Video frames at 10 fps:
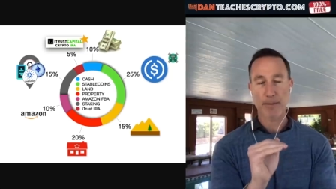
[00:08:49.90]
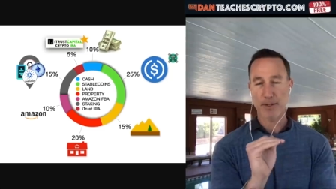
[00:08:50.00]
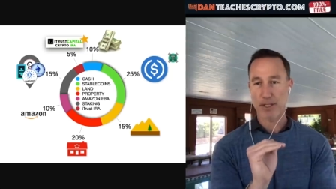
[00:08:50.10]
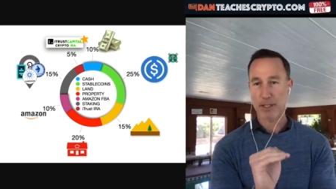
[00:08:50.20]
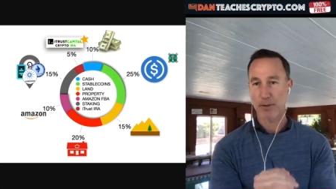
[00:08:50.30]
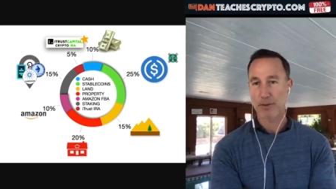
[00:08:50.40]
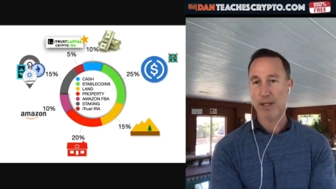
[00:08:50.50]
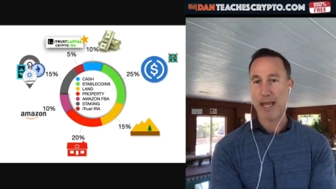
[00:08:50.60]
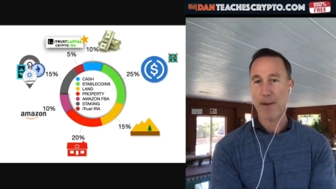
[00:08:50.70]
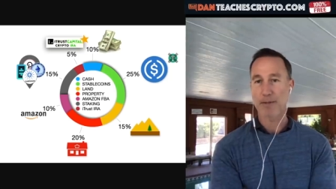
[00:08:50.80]
10% goes
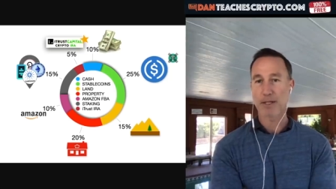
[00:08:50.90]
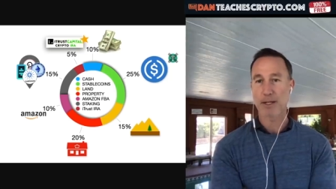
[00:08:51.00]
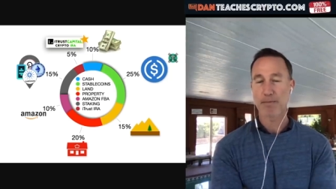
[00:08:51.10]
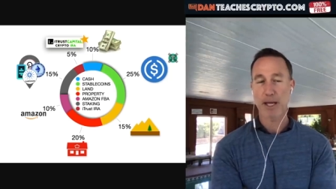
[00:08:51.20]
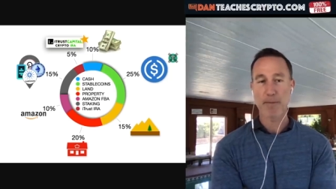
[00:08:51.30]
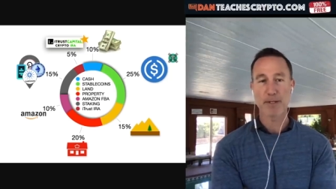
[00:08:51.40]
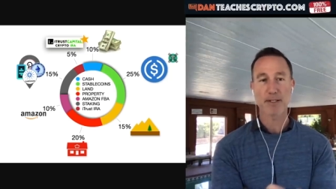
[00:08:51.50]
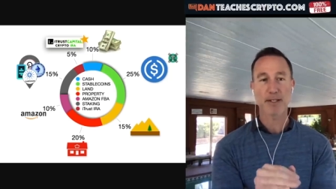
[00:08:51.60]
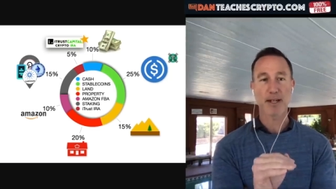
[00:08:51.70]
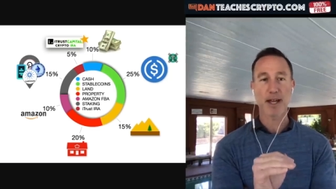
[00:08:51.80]
into Amazon FBA
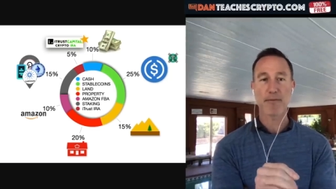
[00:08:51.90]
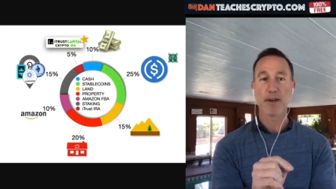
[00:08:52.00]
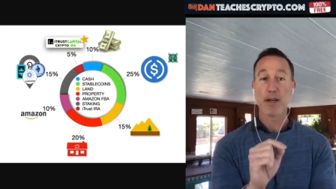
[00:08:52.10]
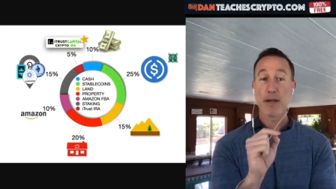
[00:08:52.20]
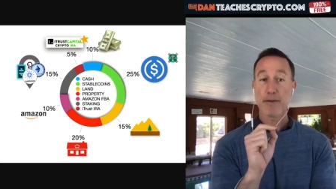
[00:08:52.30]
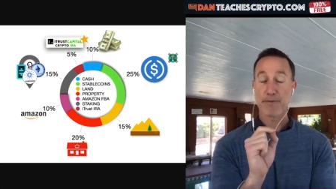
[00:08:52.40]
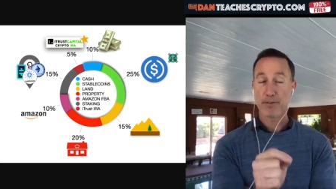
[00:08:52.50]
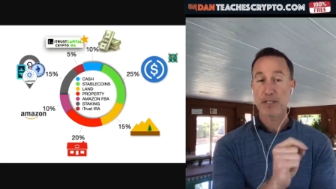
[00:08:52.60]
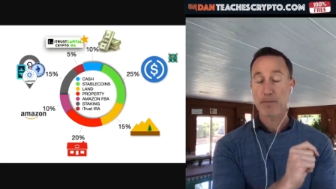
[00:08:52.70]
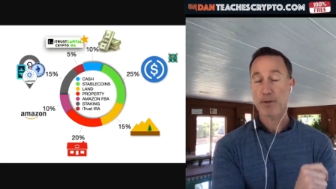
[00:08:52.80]
business that I have,
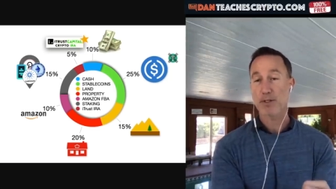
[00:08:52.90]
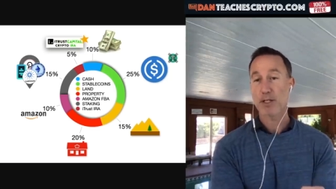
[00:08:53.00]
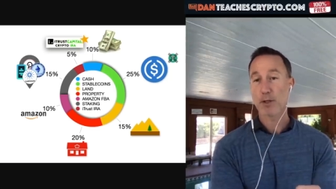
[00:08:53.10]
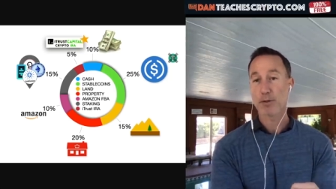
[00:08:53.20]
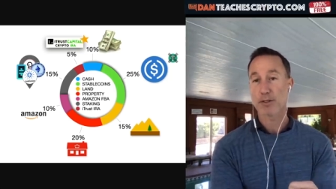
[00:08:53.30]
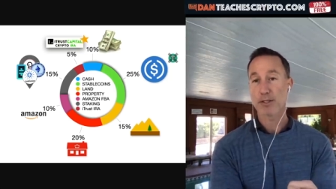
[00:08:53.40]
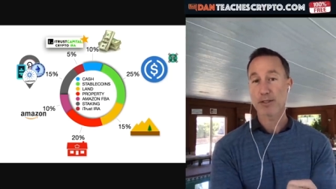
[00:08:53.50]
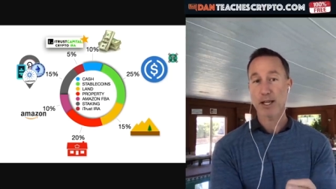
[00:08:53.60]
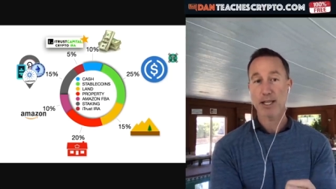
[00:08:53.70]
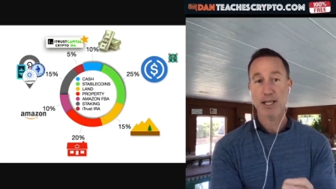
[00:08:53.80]
15% goes into
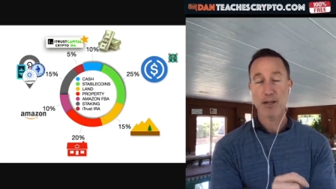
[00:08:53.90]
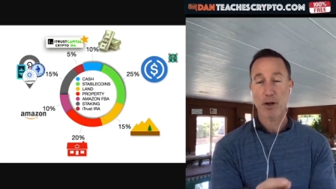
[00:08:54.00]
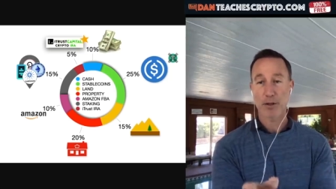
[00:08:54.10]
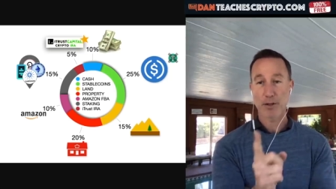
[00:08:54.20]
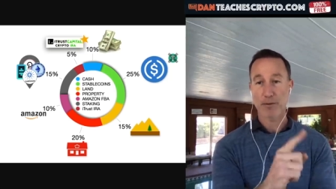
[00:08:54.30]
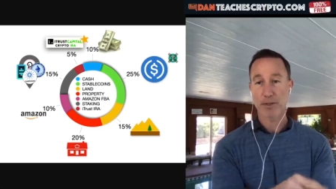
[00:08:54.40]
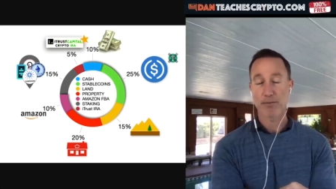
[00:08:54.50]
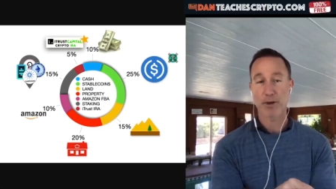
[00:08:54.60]
staking, all the different